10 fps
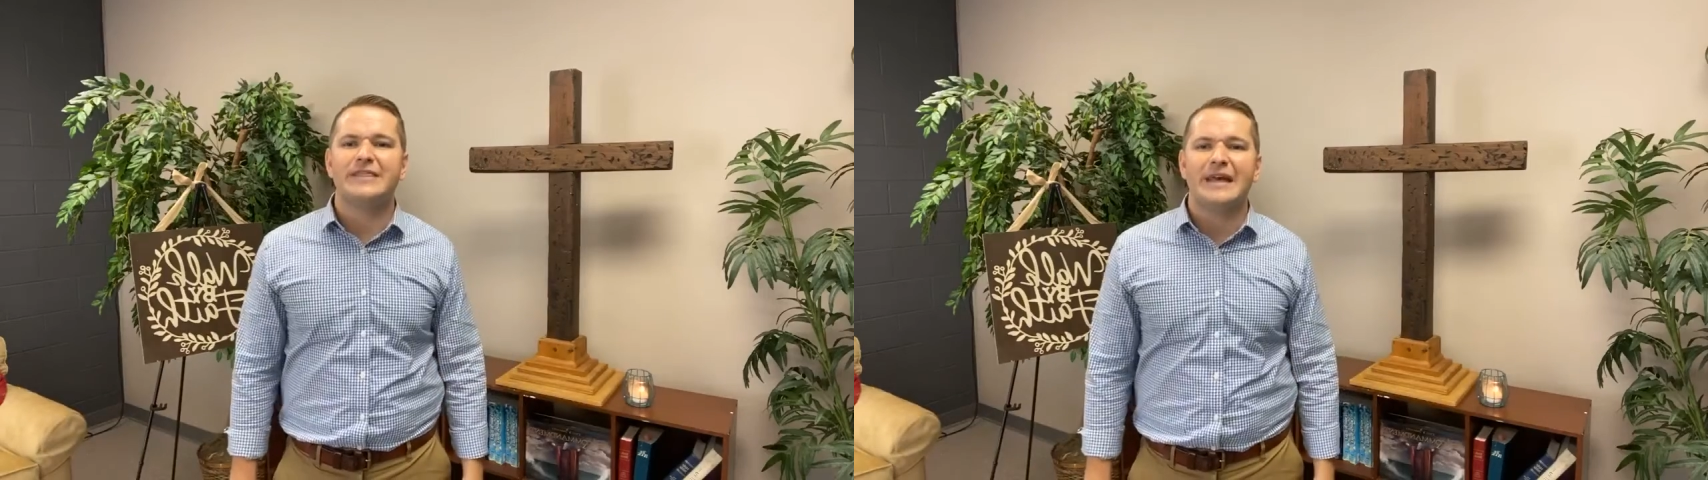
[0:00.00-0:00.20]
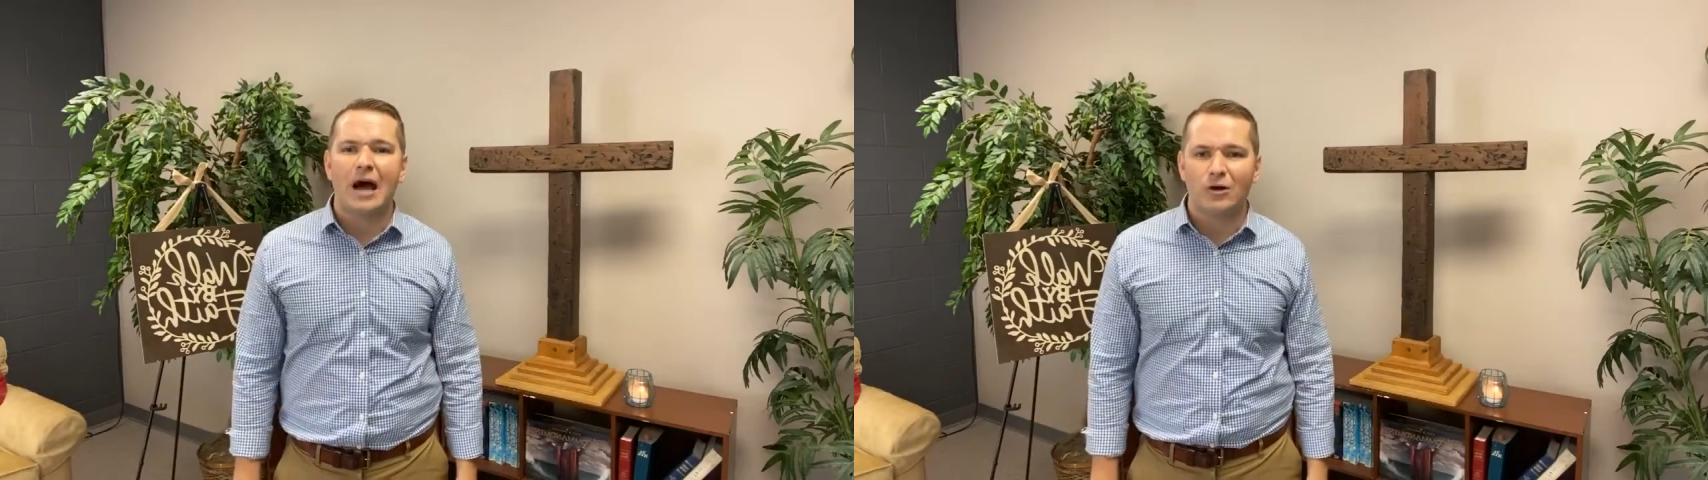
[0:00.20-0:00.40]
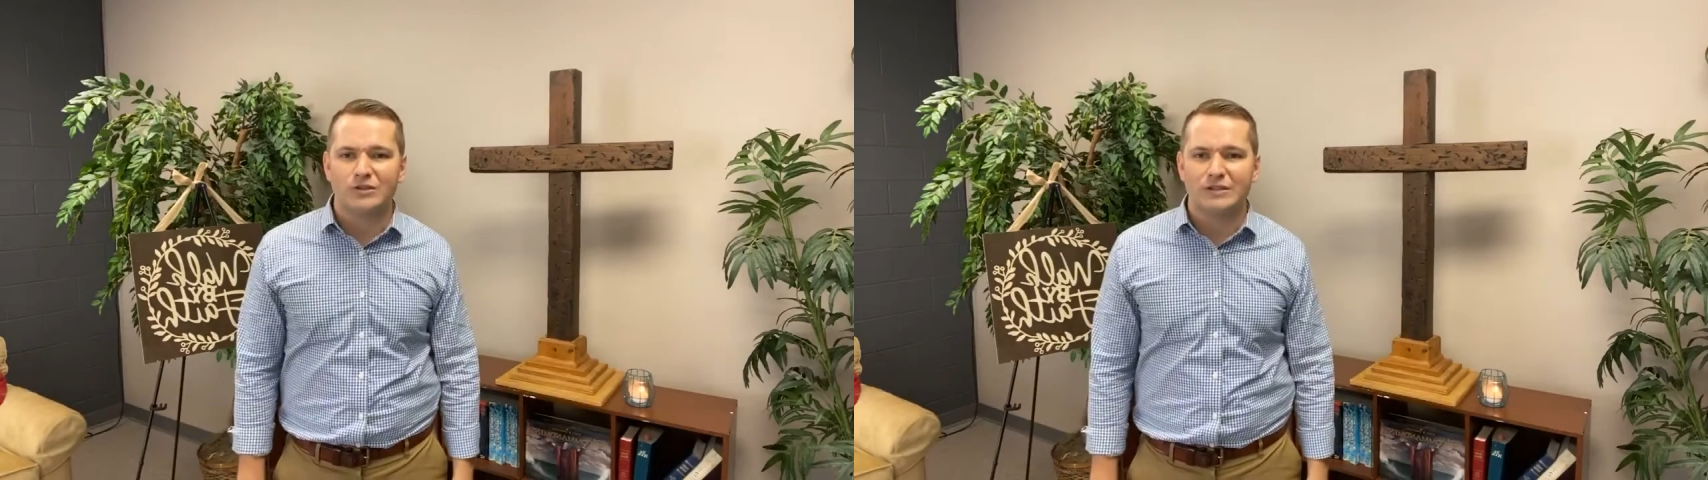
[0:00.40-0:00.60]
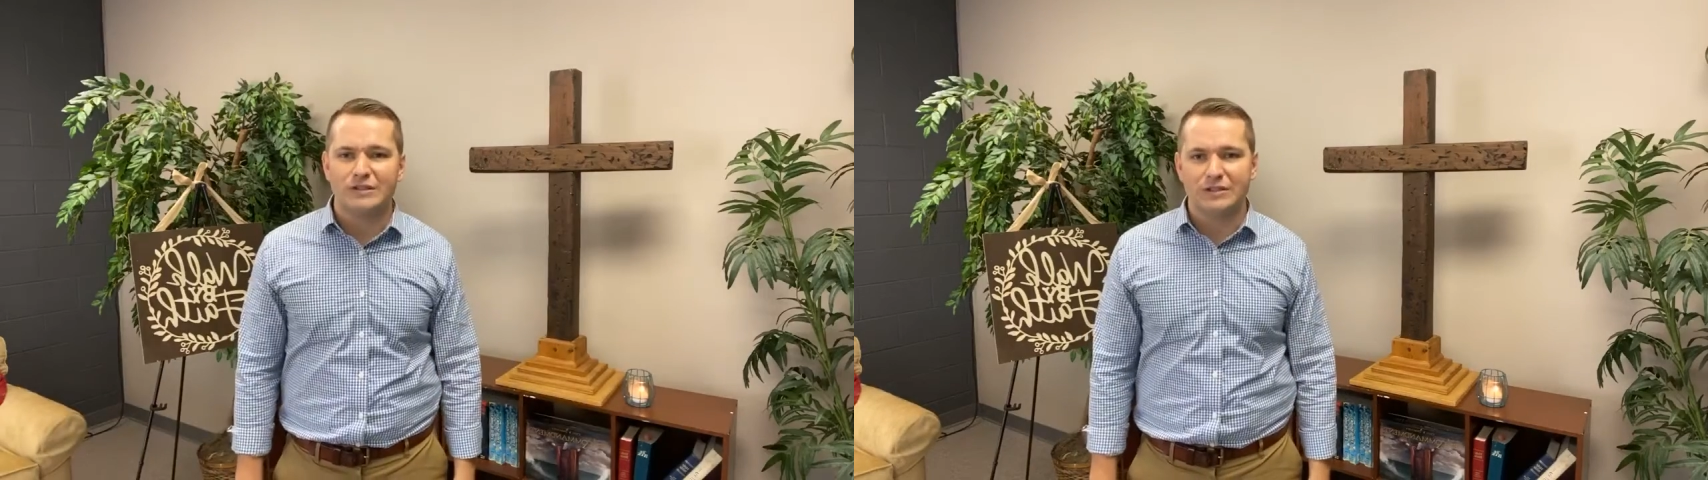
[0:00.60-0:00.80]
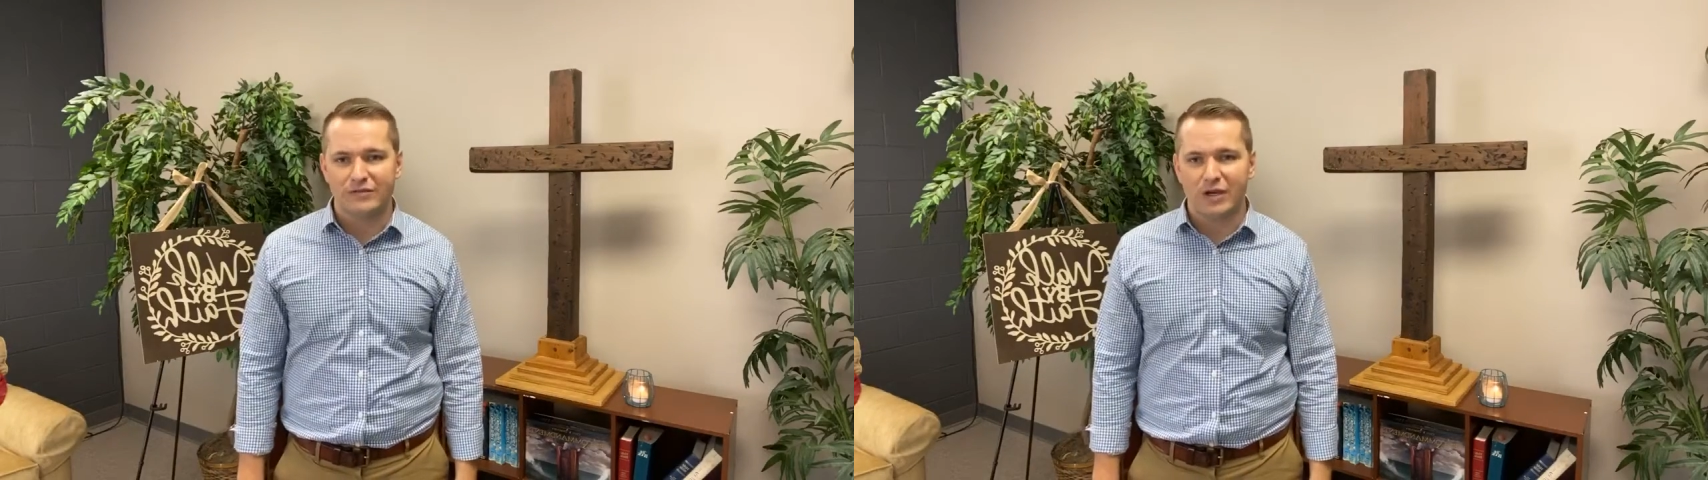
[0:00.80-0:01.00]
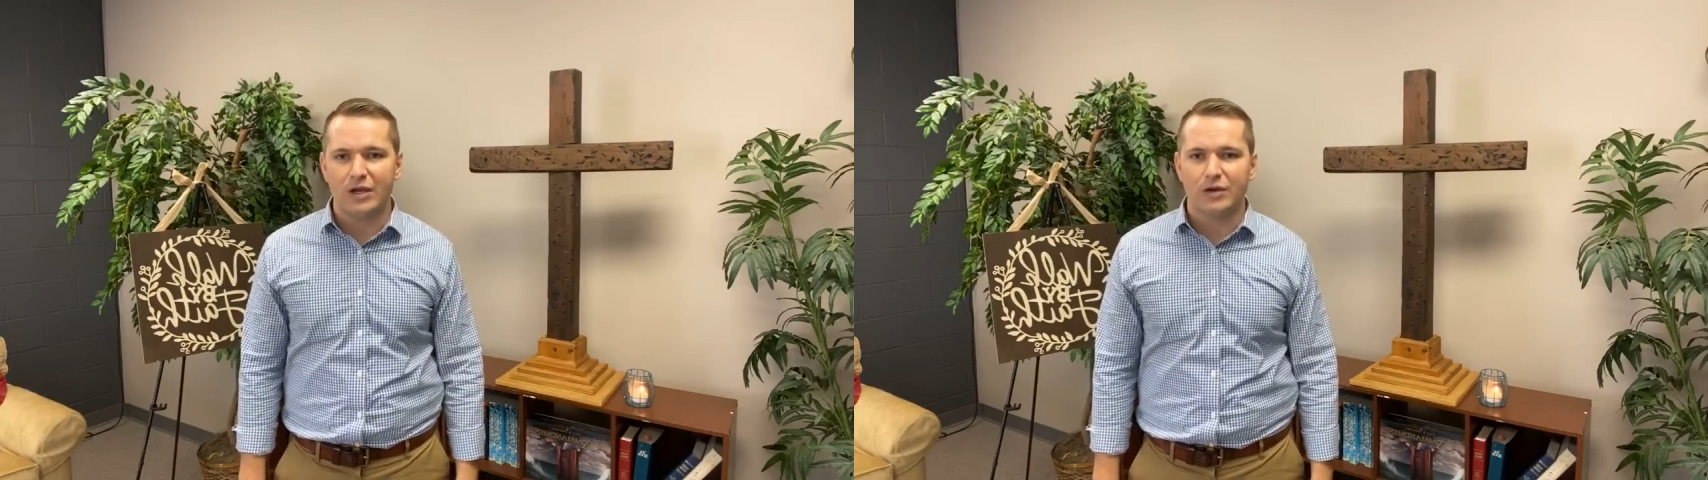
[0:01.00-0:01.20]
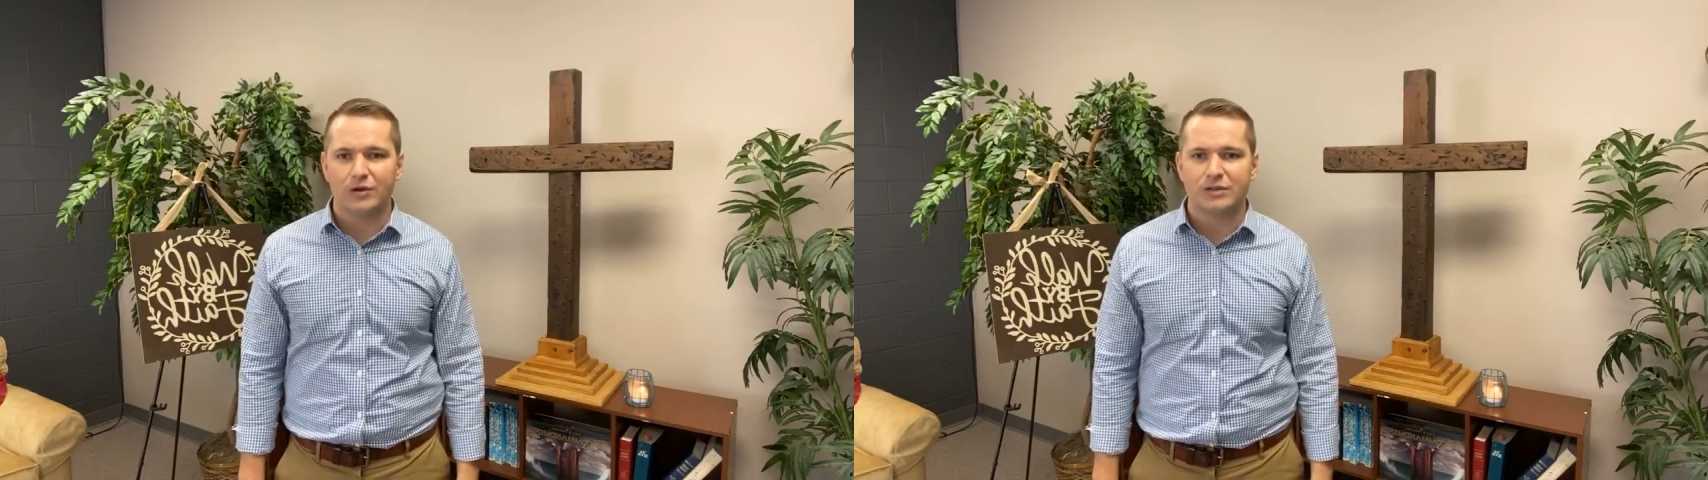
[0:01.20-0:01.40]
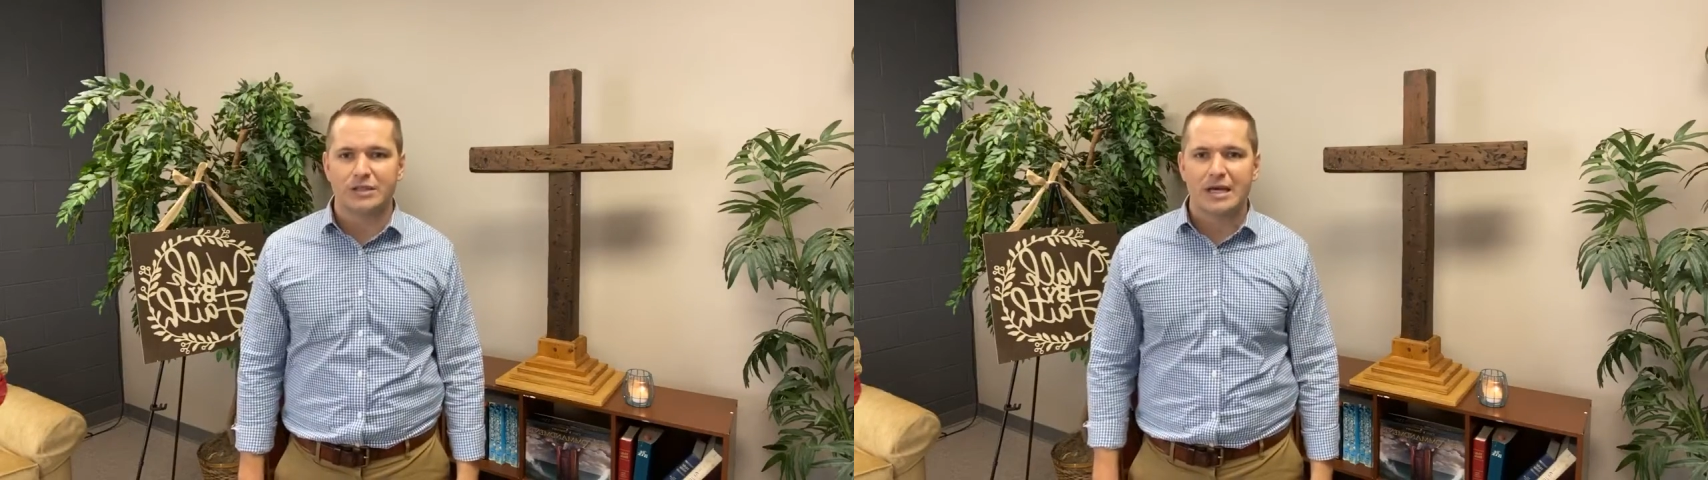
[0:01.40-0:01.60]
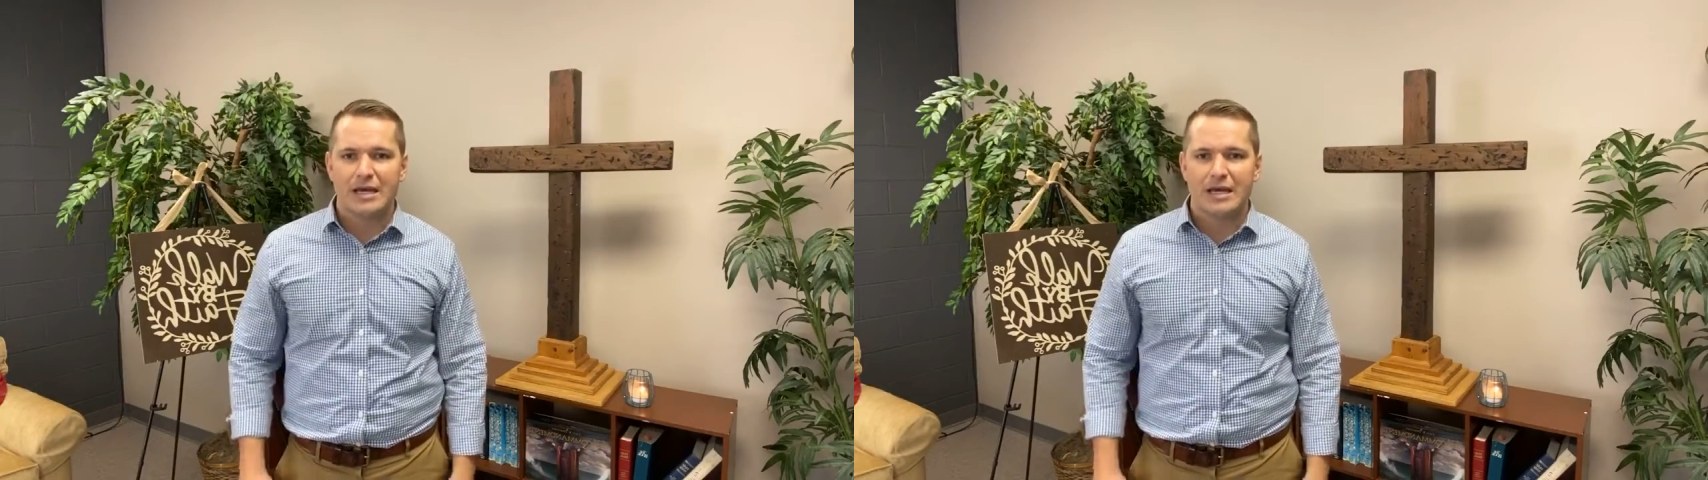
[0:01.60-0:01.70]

thousands of years